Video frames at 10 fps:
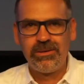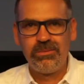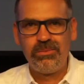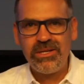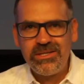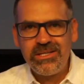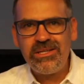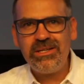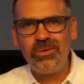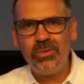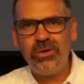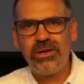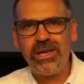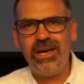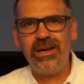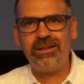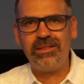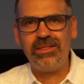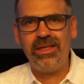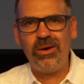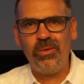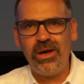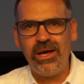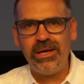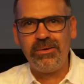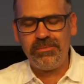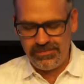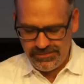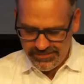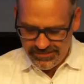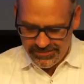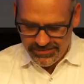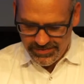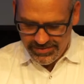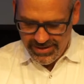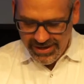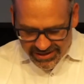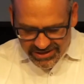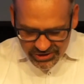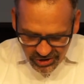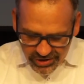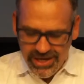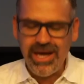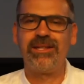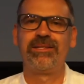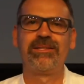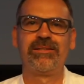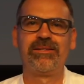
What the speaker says: But it didn't work out that way. At least not yet.